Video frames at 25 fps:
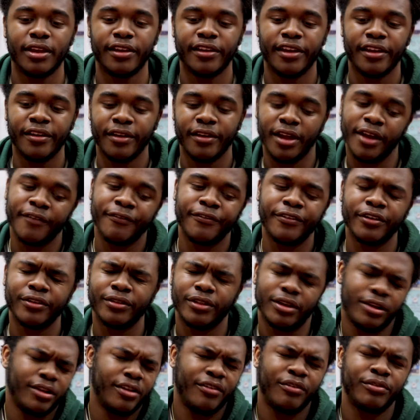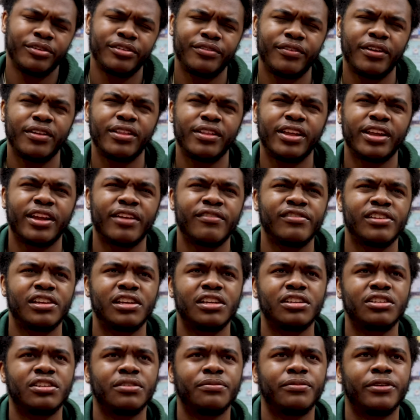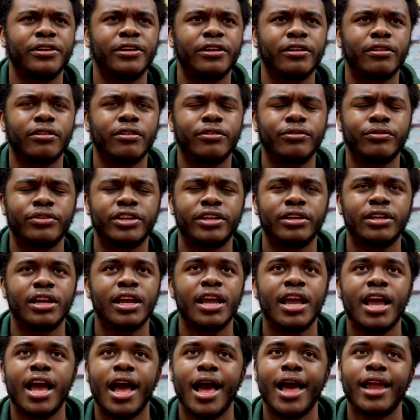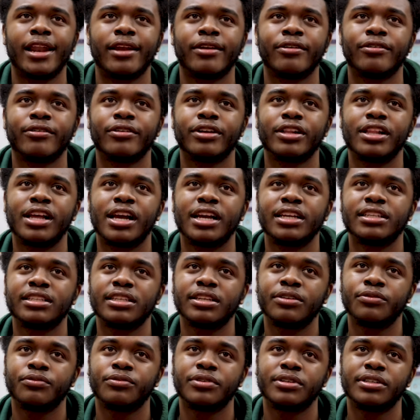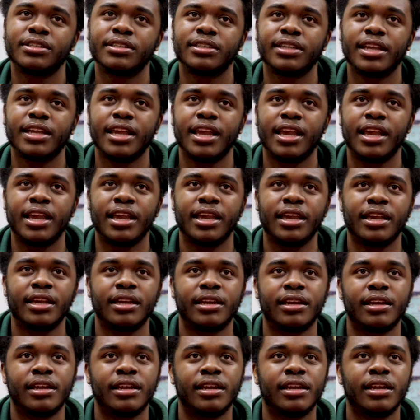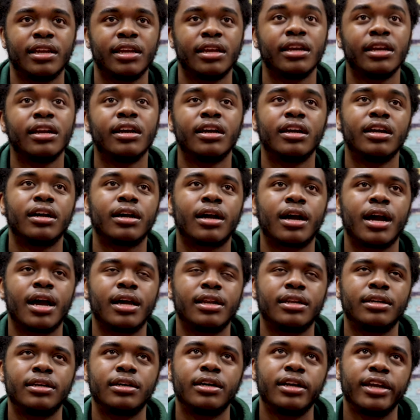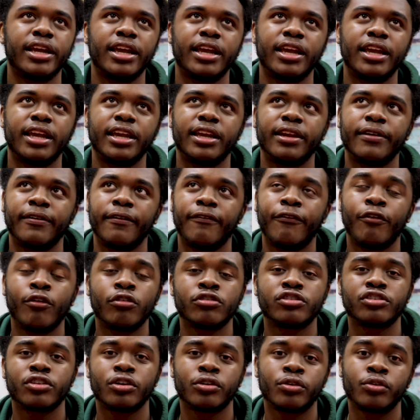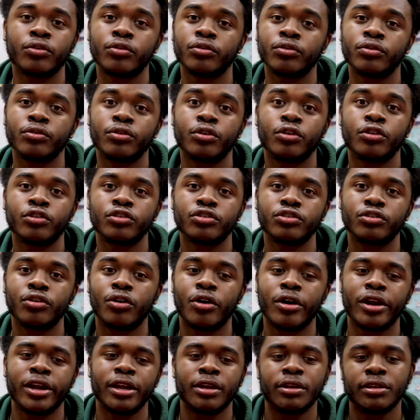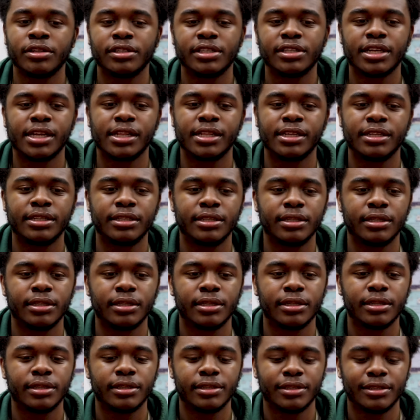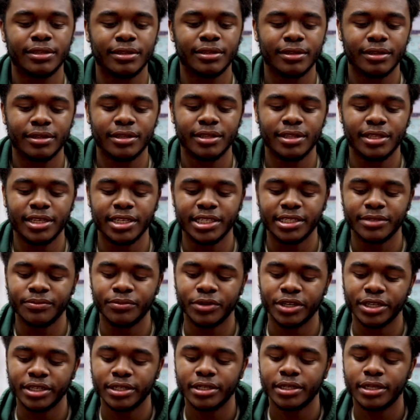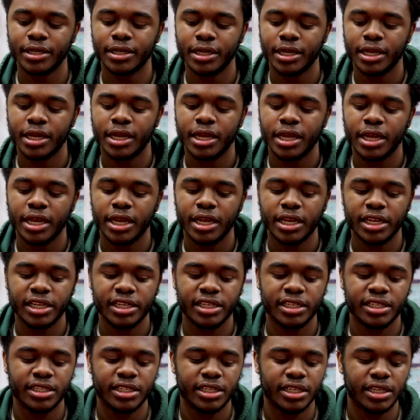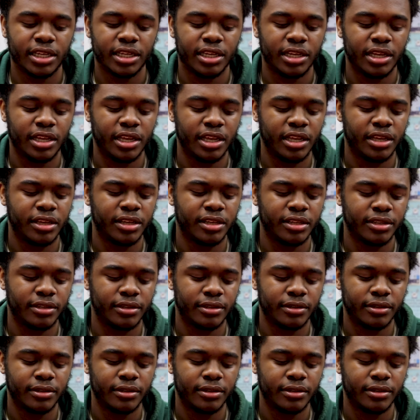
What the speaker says: I always felt like every kid should be included. I didn't realize it was a kind of a full circle storytelling thing, but it